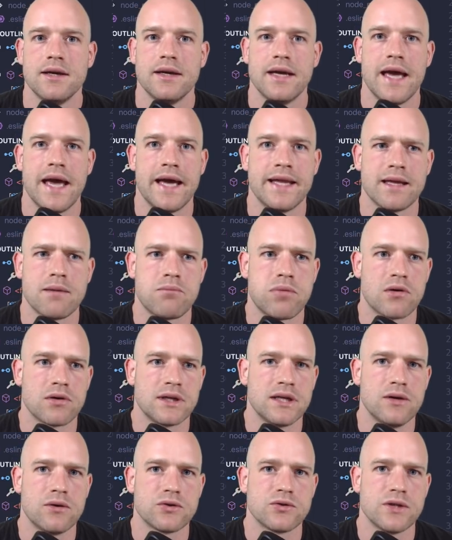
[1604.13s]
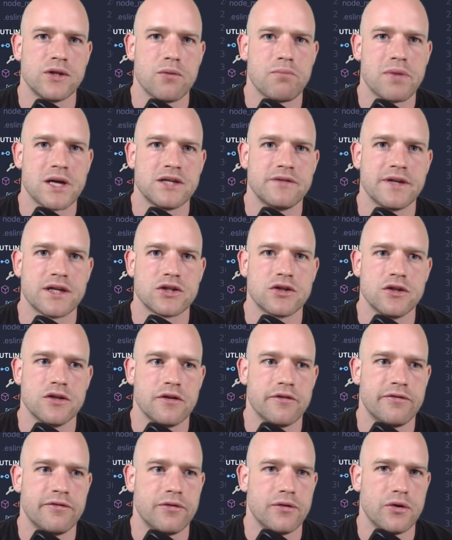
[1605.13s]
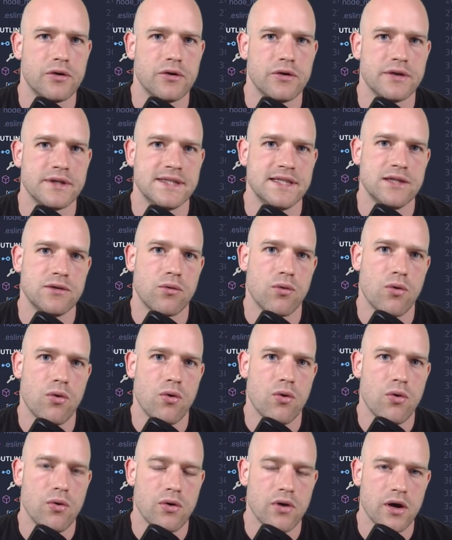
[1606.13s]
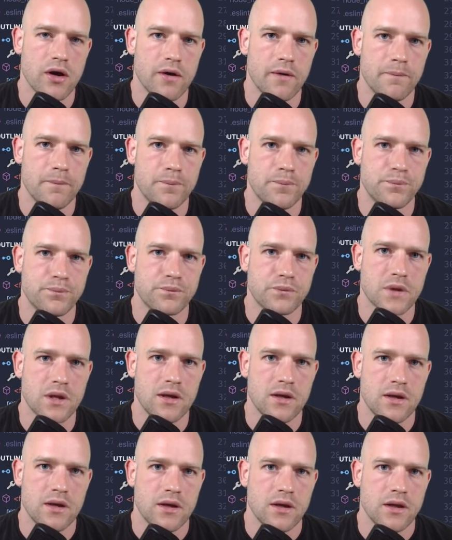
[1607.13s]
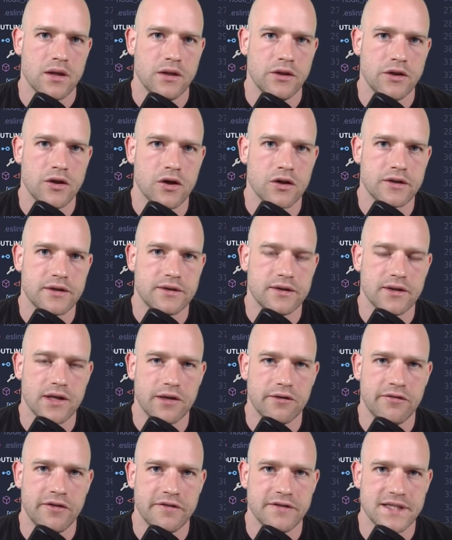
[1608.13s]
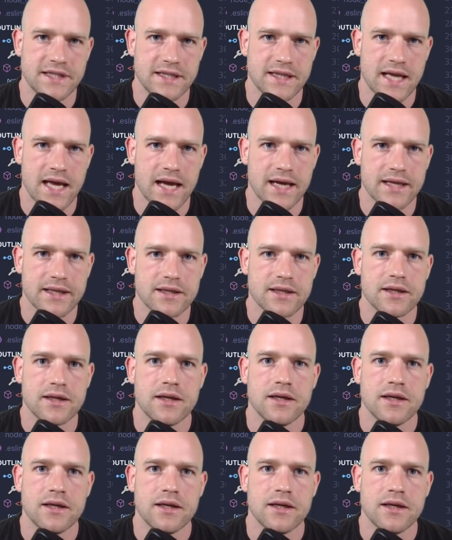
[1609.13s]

And apparently also in the patch version of 0.59.